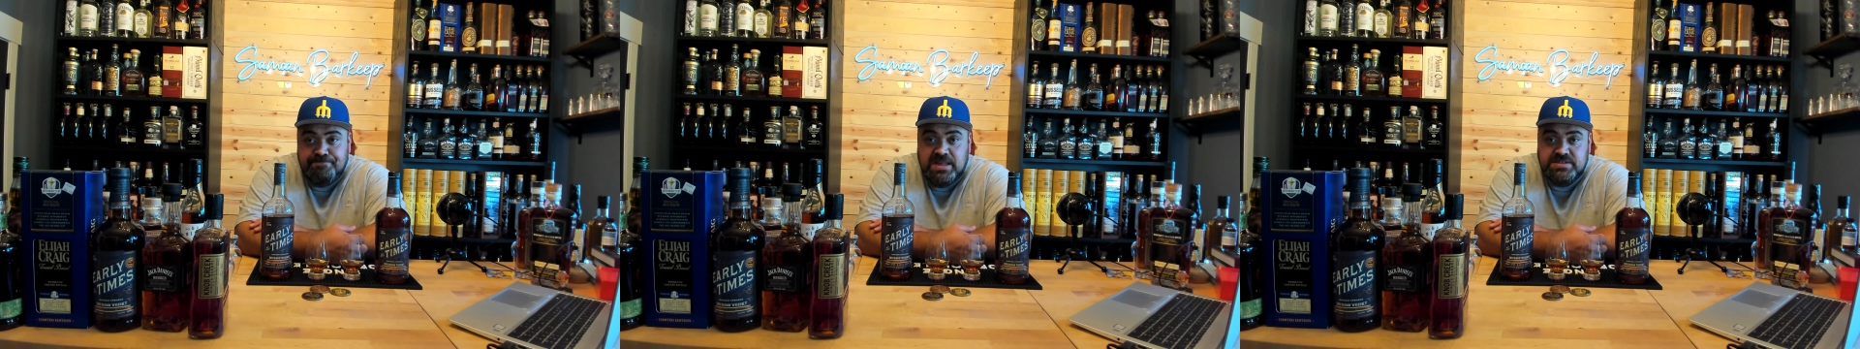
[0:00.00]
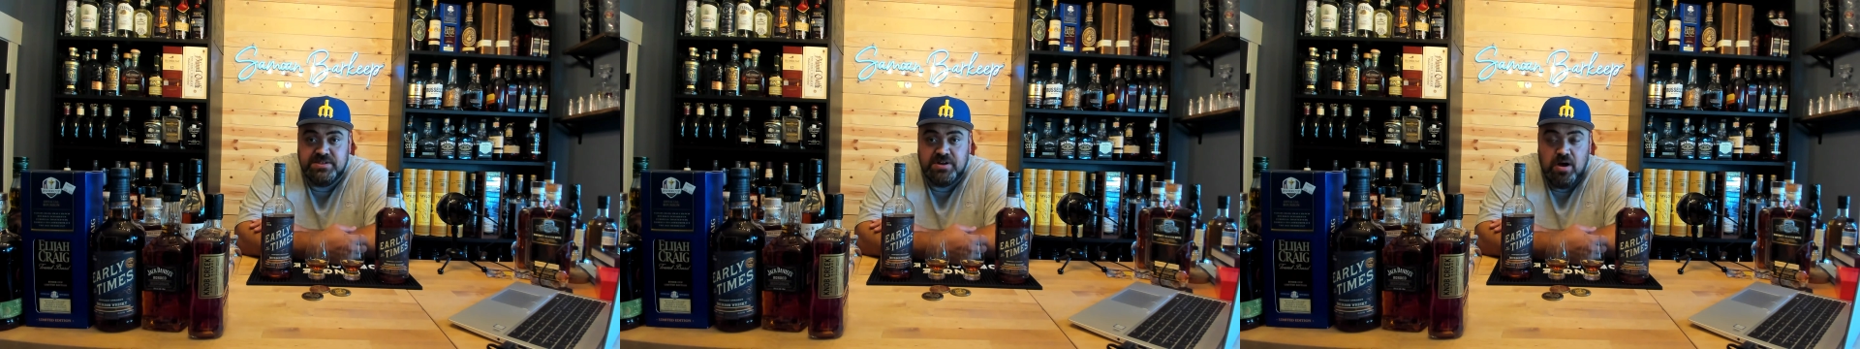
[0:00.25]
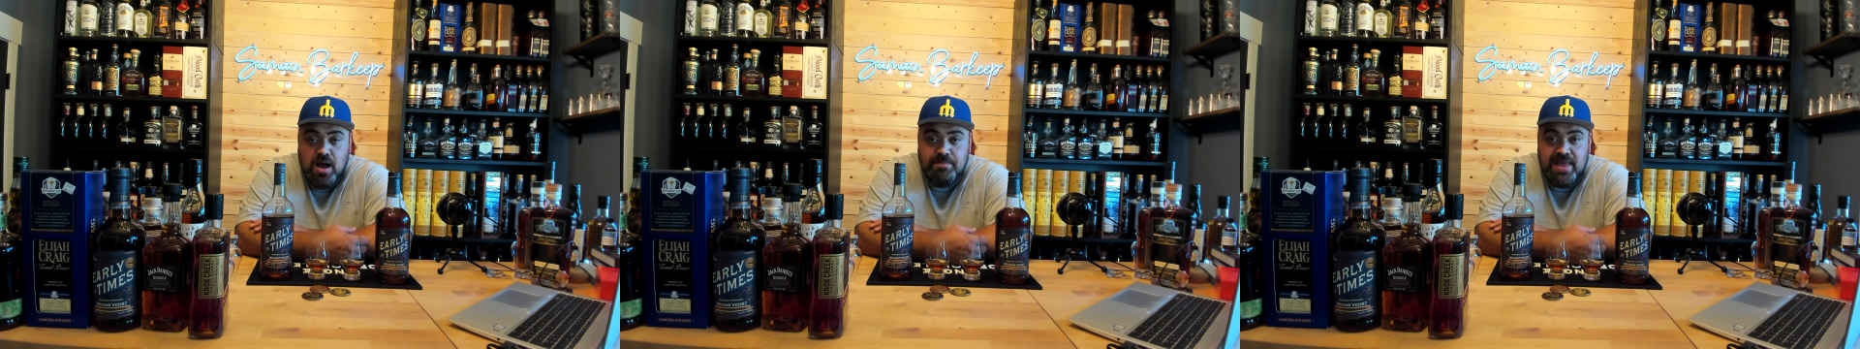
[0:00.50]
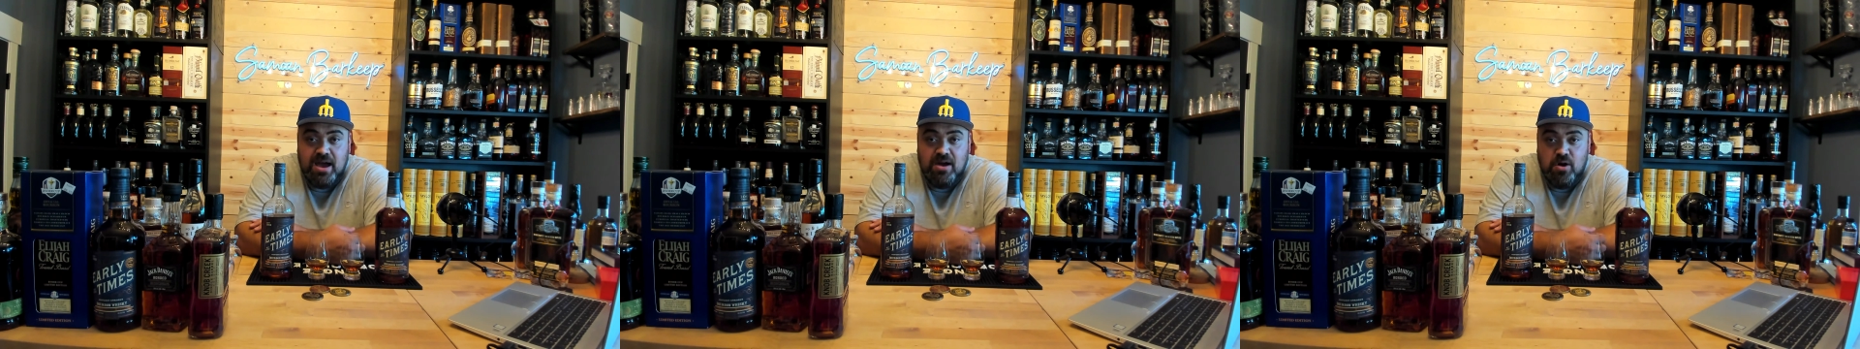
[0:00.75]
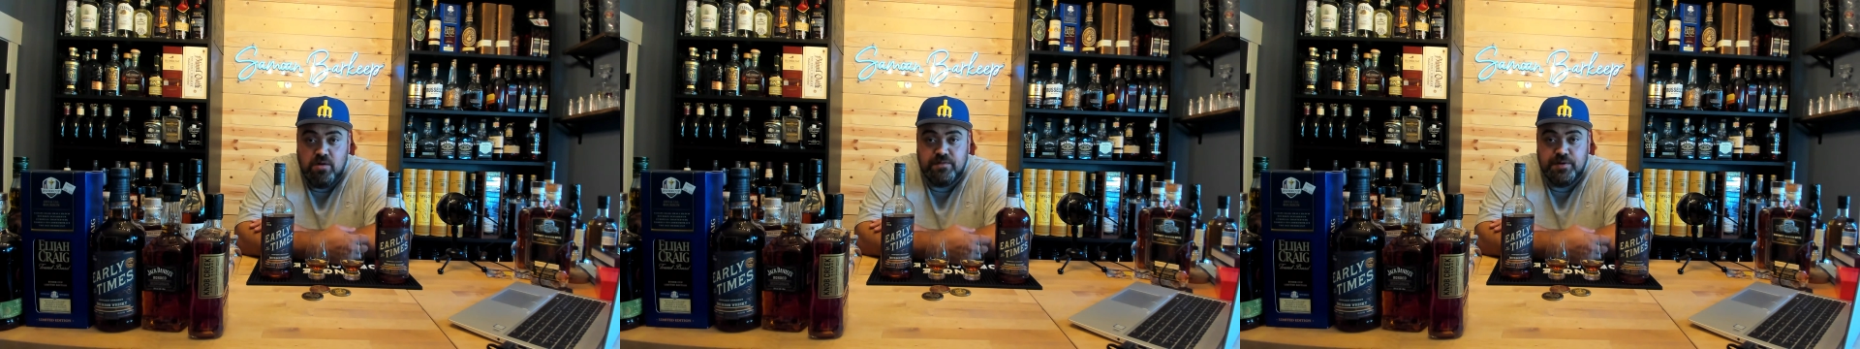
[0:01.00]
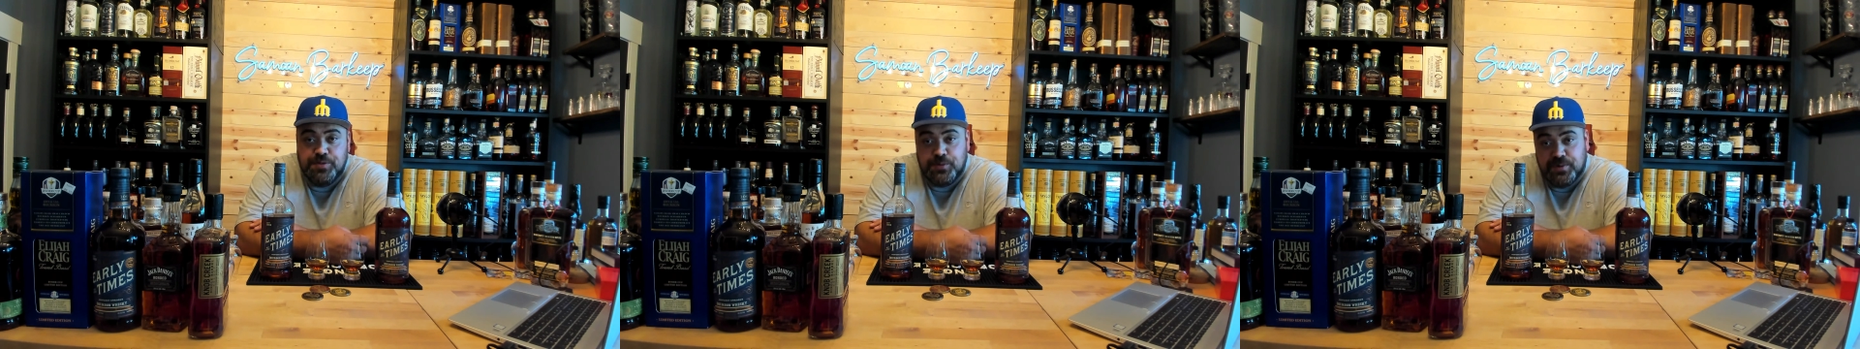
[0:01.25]
So I'm now 0 for
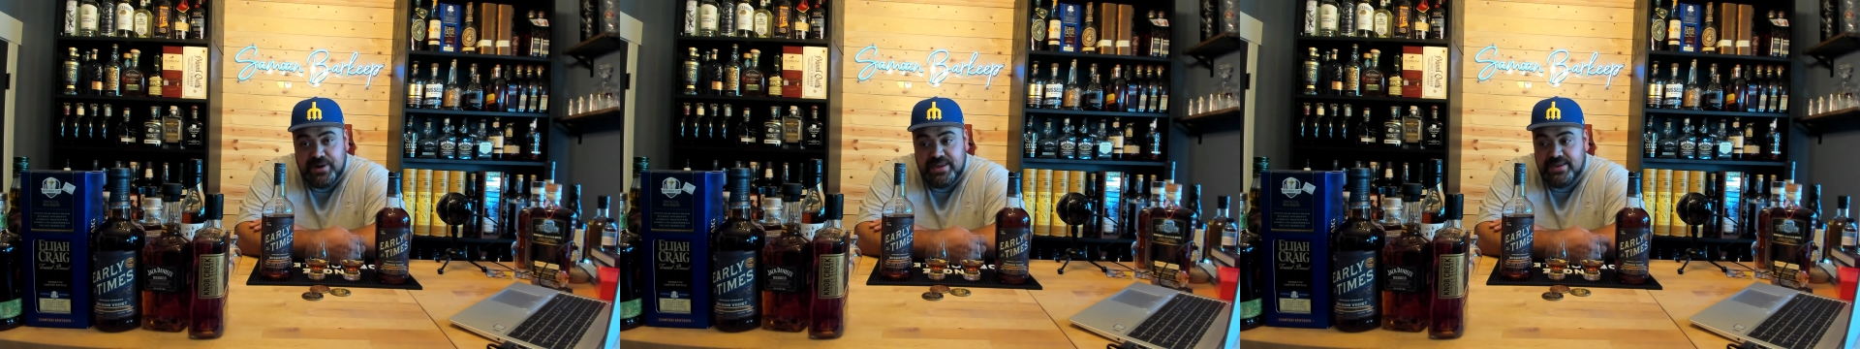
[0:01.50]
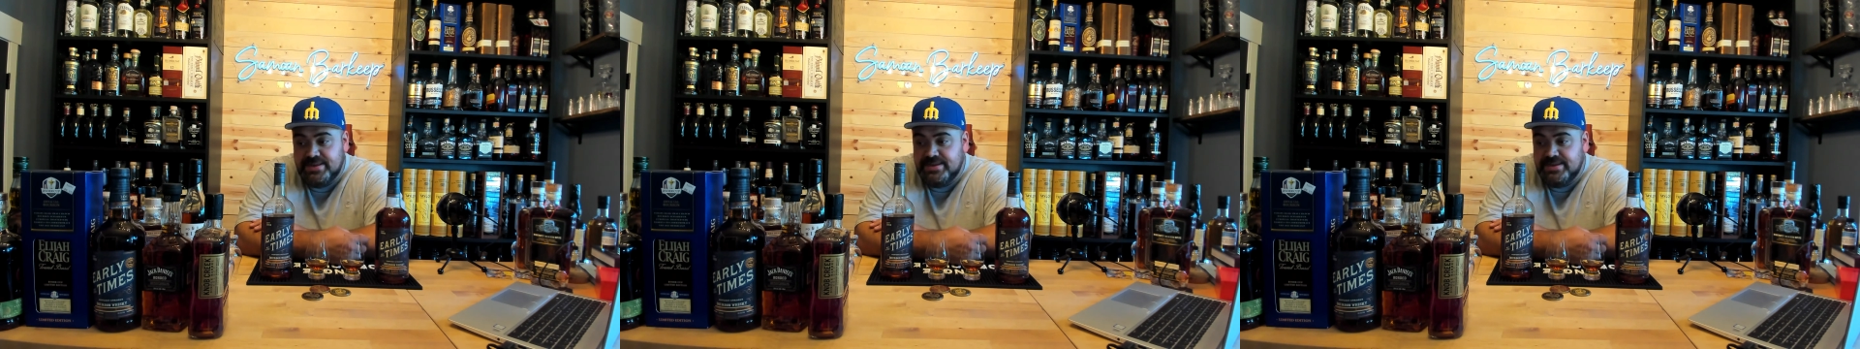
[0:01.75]
3.